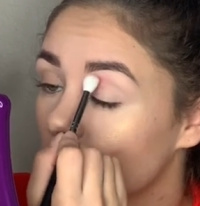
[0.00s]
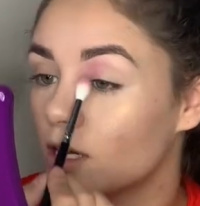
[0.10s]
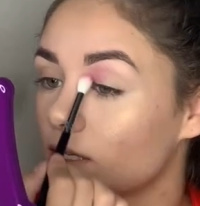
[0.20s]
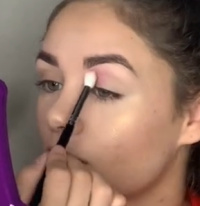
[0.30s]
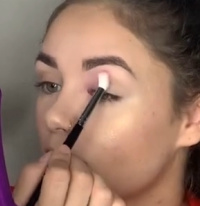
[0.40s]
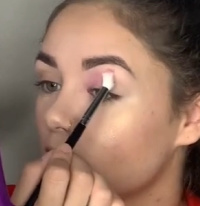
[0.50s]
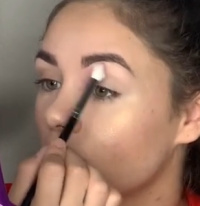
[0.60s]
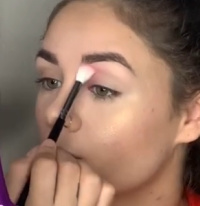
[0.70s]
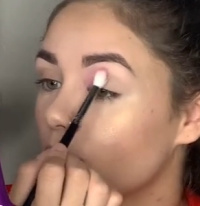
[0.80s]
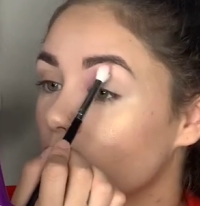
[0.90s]
I'd like to
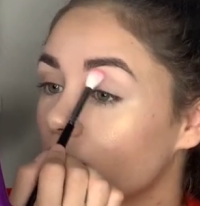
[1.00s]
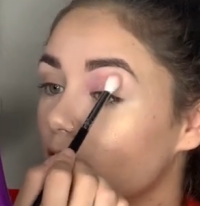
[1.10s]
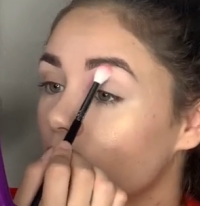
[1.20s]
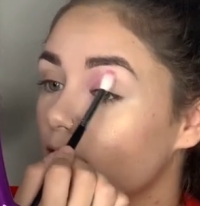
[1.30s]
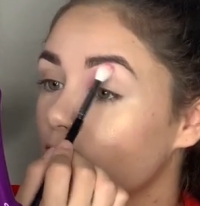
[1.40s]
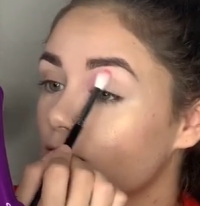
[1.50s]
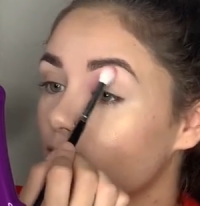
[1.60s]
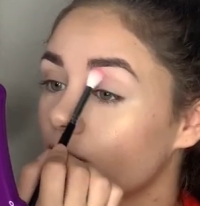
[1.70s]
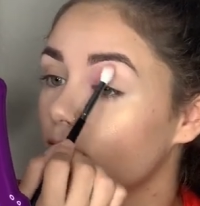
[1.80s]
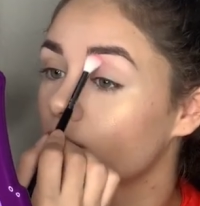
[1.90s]
keep it pretty light for
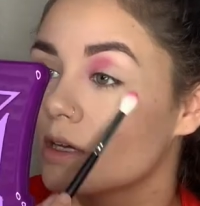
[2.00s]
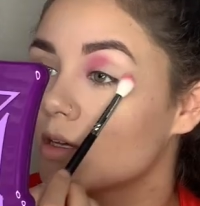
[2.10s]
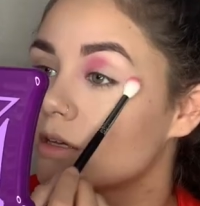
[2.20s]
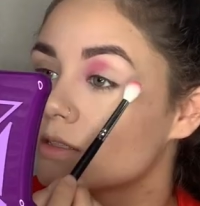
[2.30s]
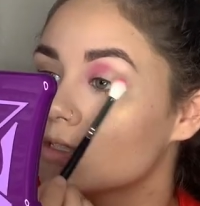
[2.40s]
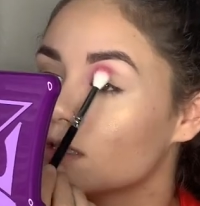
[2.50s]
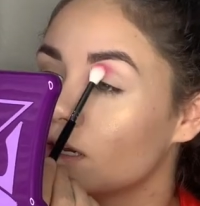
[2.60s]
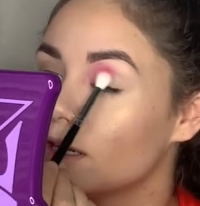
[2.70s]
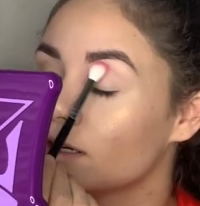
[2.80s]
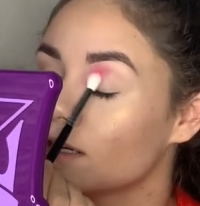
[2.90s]
now. It's
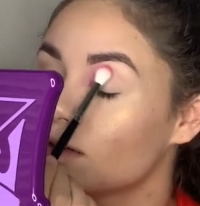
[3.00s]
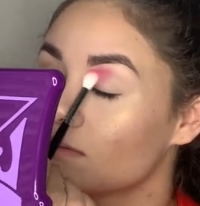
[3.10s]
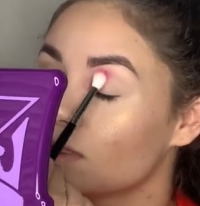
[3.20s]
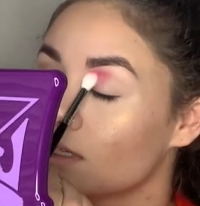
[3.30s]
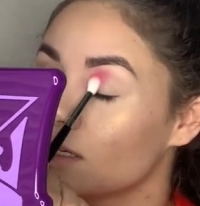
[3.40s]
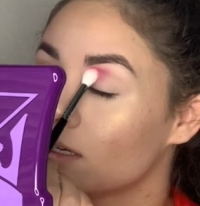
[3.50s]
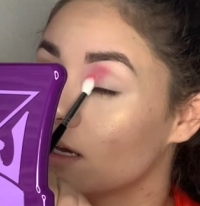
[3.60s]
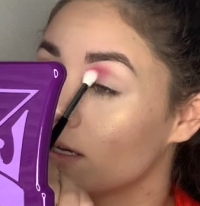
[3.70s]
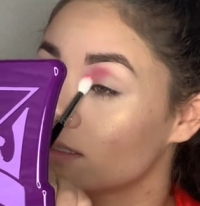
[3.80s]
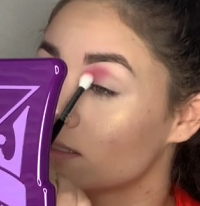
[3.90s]
laying down really
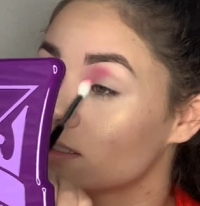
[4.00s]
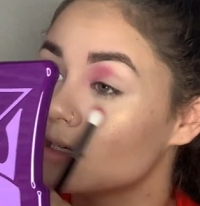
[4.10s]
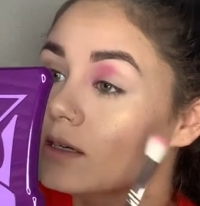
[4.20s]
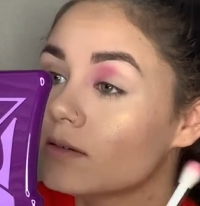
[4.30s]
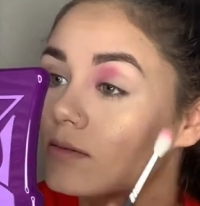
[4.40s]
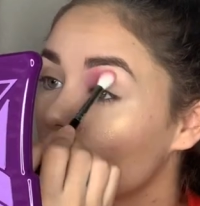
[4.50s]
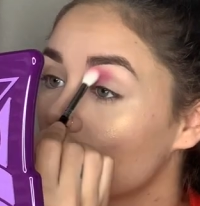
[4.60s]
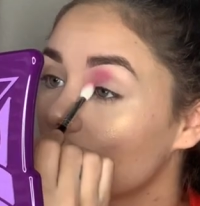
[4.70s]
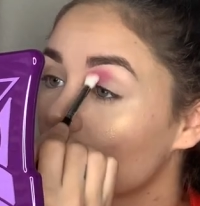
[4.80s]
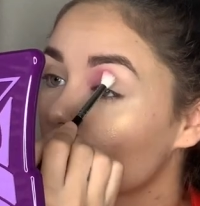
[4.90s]
nicely.
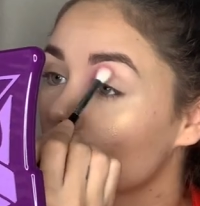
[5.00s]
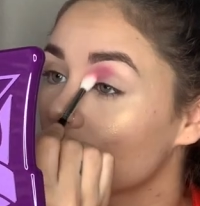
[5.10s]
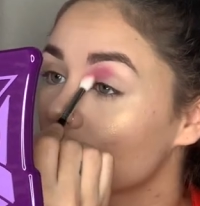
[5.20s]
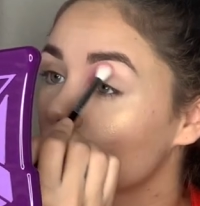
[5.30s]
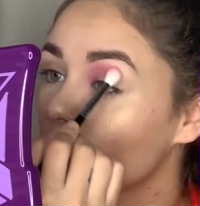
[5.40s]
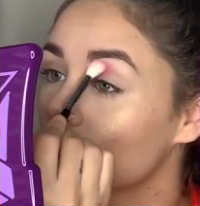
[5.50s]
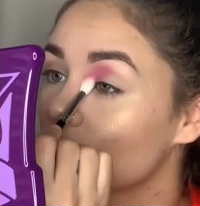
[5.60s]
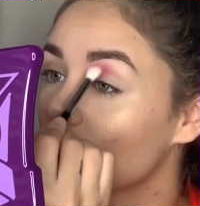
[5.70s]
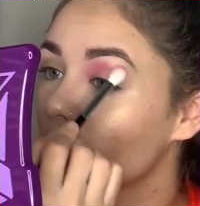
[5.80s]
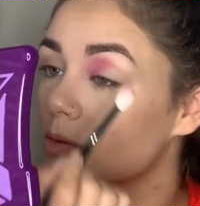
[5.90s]
I think I used too
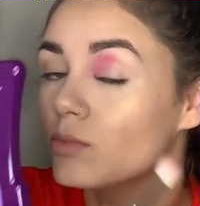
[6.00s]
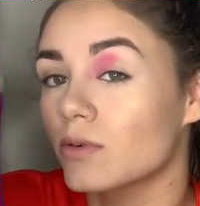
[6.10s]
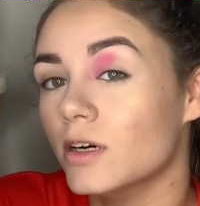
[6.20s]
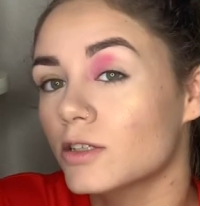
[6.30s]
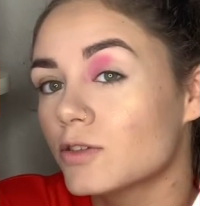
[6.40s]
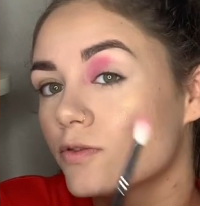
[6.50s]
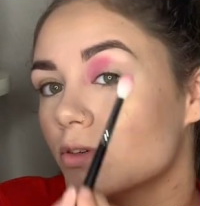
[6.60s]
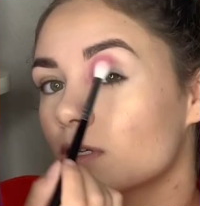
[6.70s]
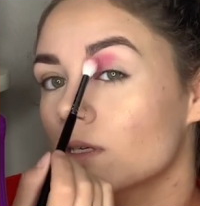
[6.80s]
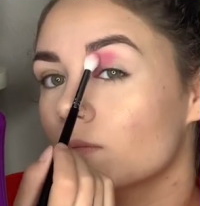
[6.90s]
big of a brush
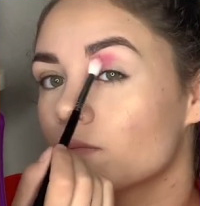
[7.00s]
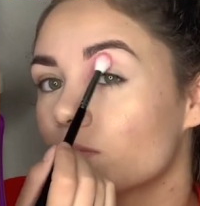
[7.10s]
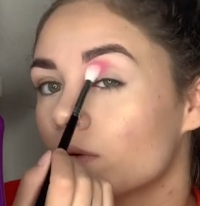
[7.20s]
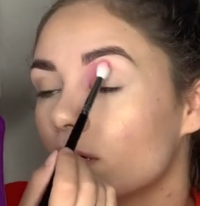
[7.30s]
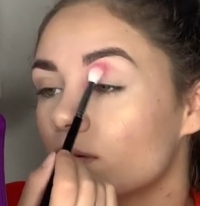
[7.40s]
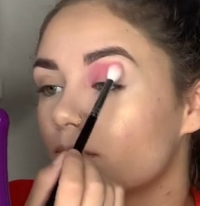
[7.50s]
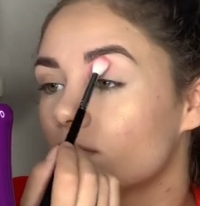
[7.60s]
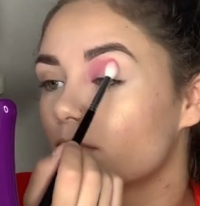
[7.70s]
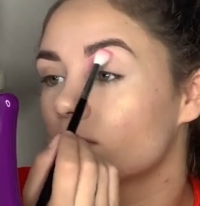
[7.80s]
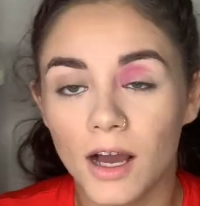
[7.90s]
for it, but
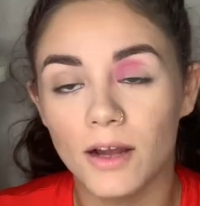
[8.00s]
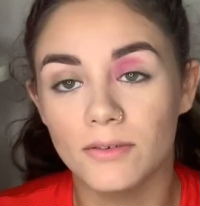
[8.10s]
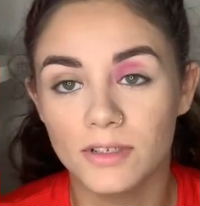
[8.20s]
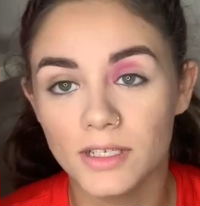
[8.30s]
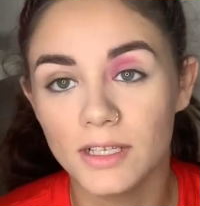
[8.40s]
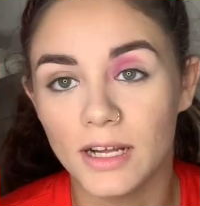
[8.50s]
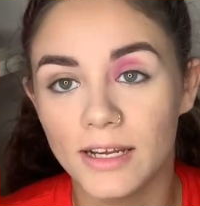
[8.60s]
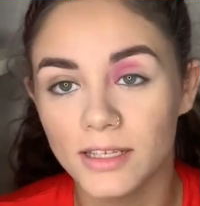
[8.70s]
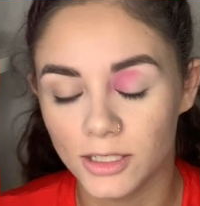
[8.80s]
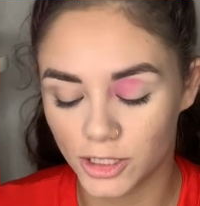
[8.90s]
I really
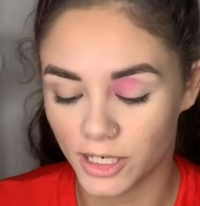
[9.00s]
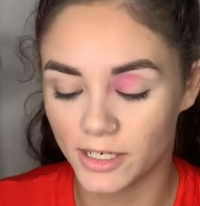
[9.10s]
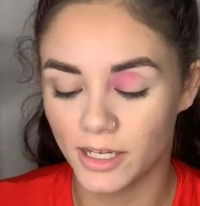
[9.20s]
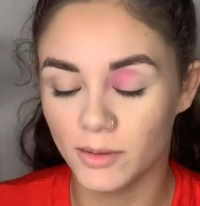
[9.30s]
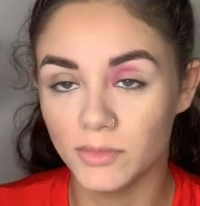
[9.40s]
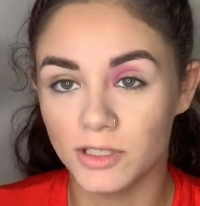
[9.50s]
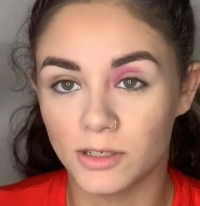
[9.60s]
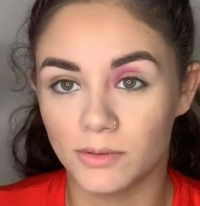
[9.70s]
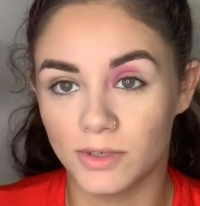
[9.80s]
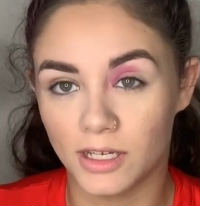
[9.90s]
like the shade names.
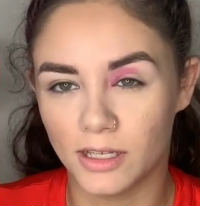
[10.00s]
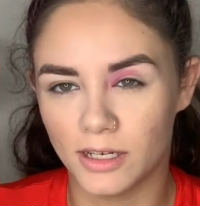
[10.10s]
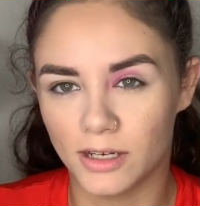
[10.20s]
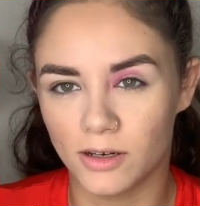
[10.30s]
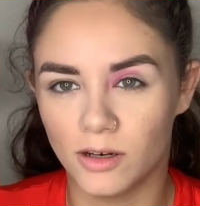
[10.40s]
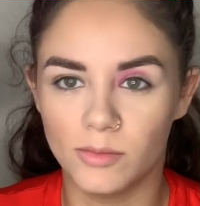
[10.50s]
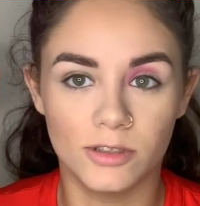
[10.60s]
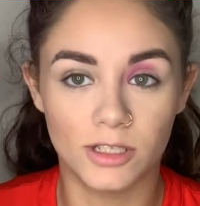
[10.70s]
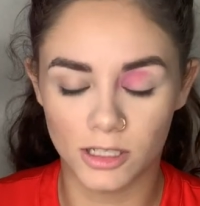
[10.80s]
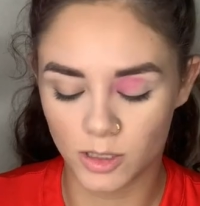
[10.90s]
They're really like
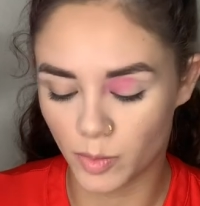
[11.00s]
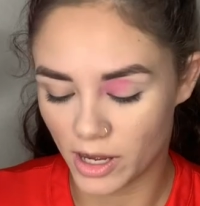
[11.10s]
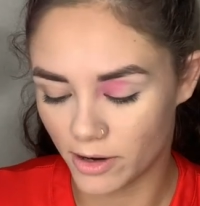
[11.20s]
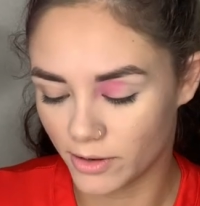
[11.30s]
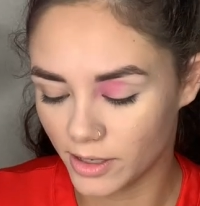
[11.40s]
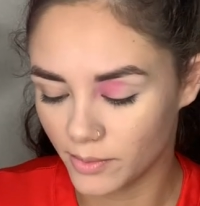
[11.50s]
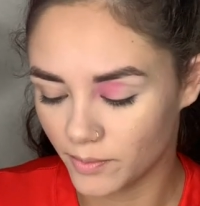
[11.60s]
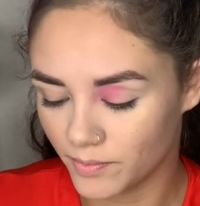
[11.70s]
almost inspiring.